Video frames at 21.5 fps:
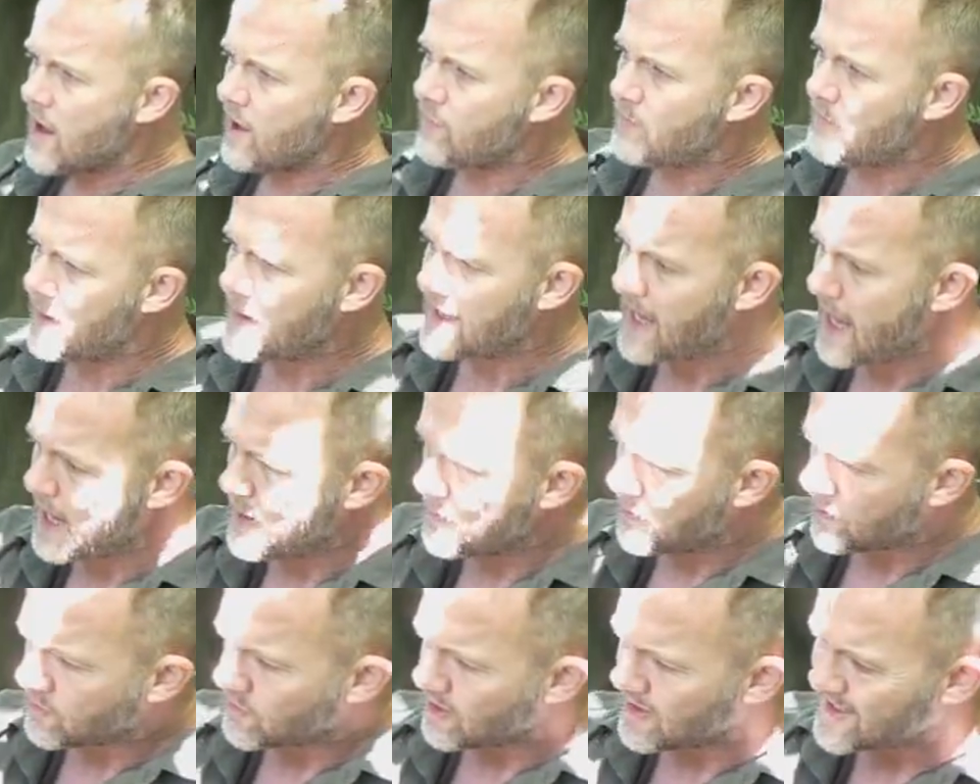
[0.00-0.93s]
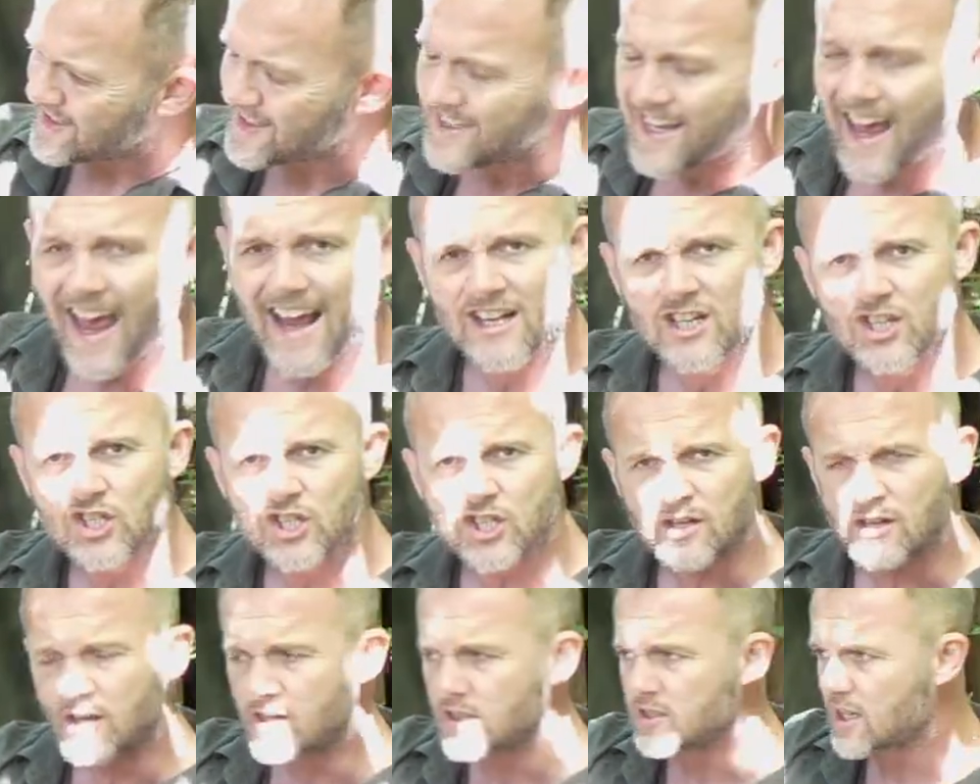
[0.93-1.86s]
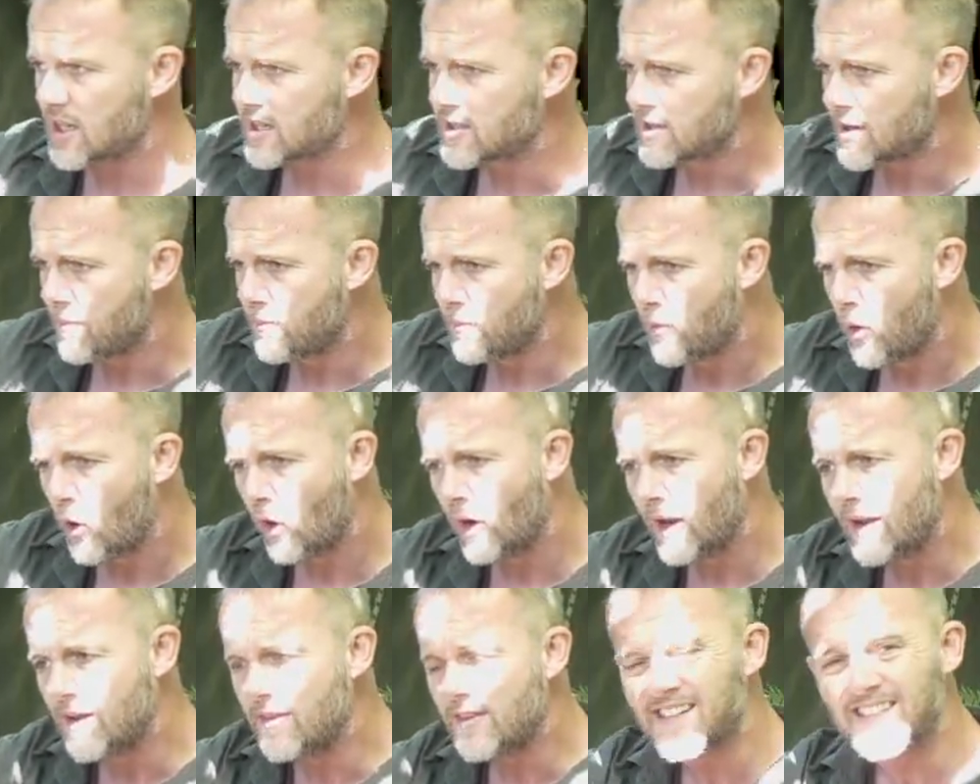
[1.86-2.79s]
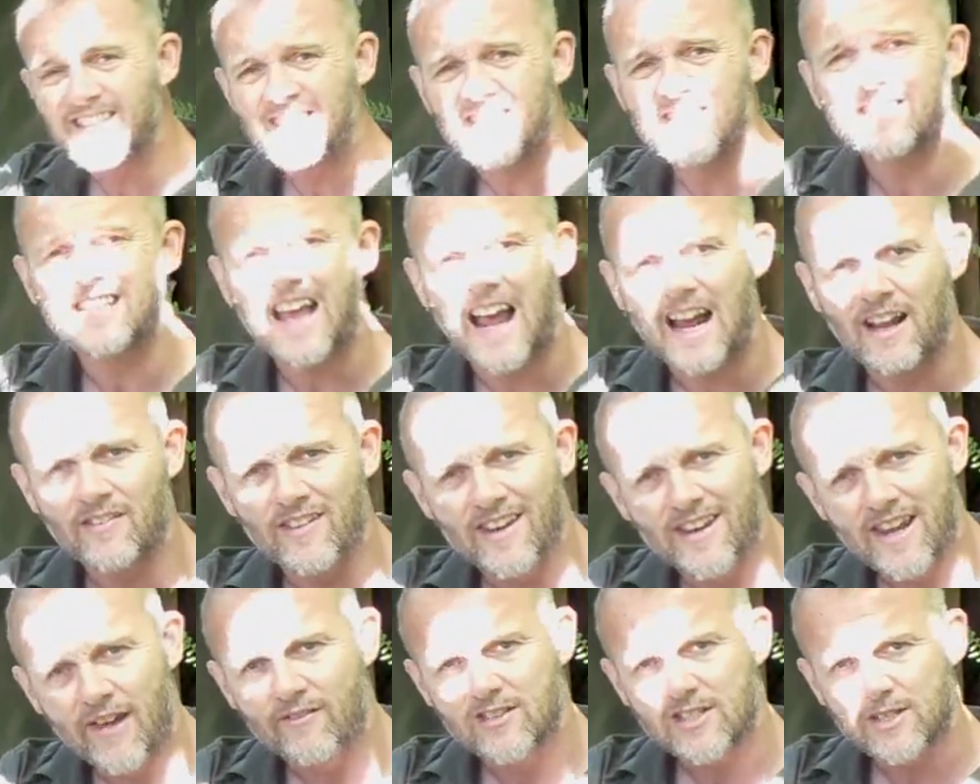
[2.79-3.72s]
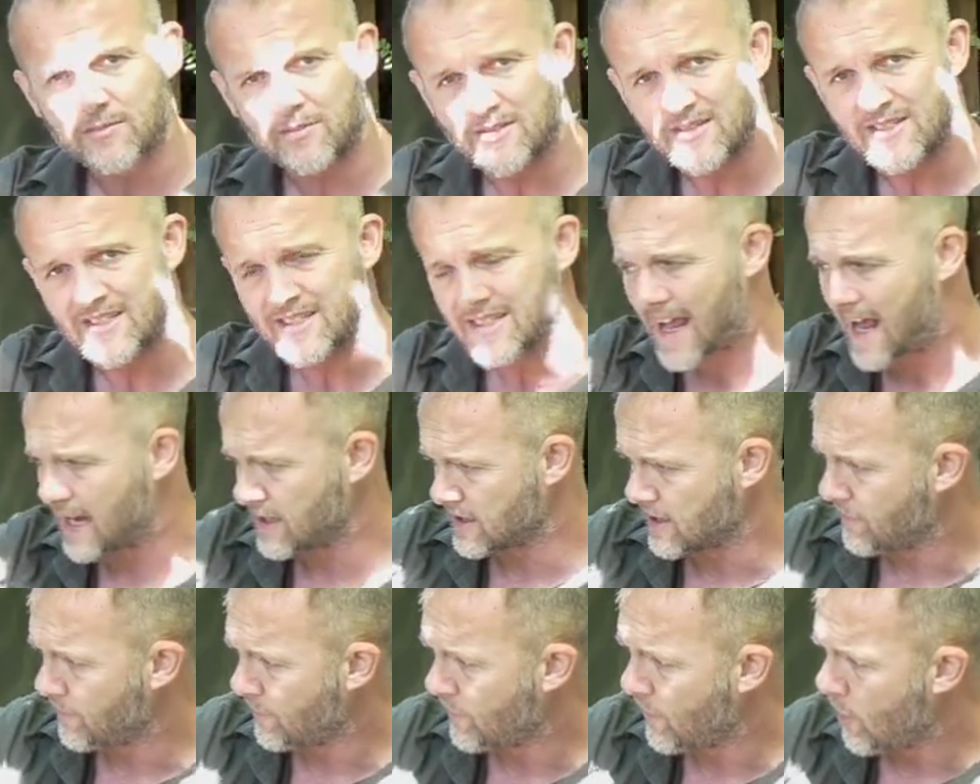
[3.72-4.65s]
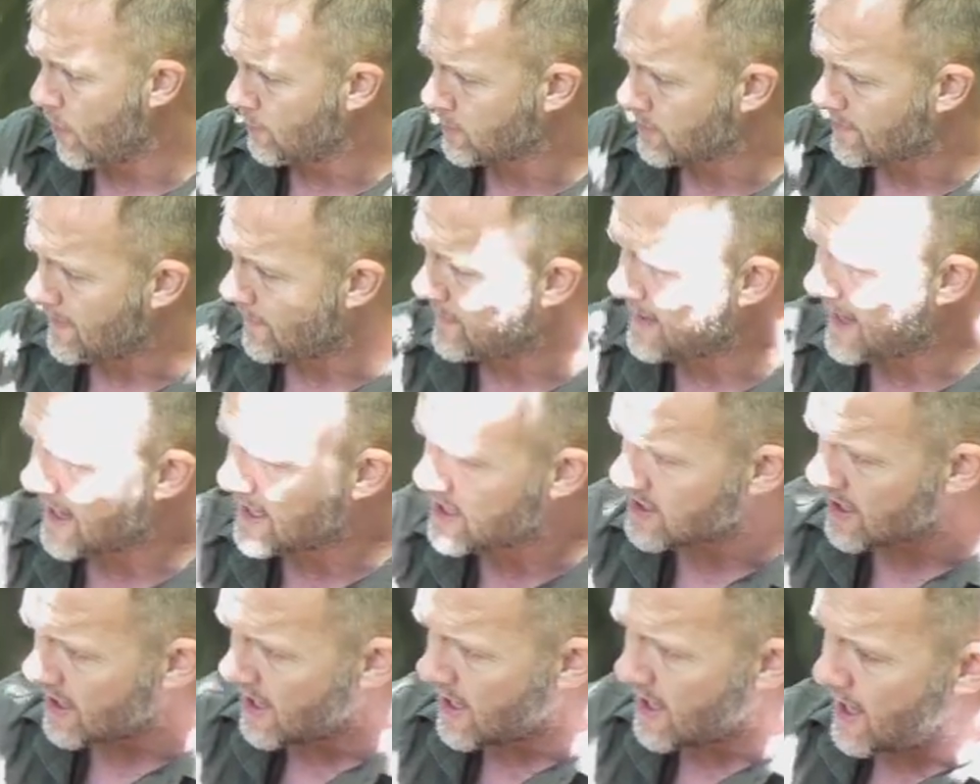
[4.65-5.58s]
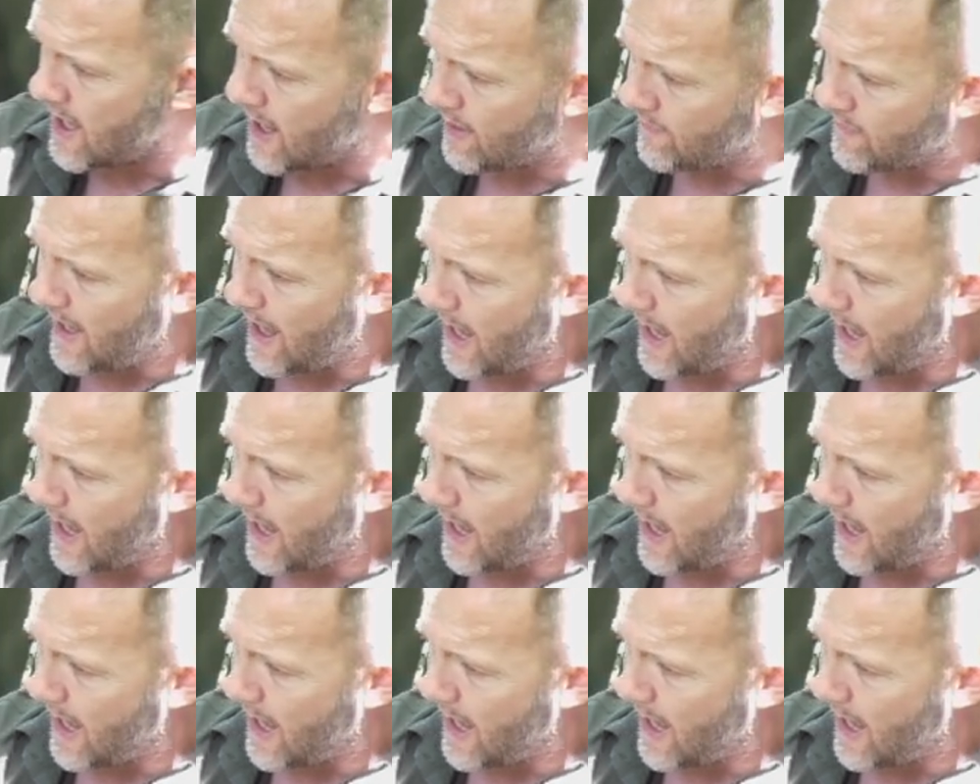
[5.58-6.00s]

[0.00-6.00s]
of being able to tension and to pull in the sag, the inevitable sag that forms around the edge of the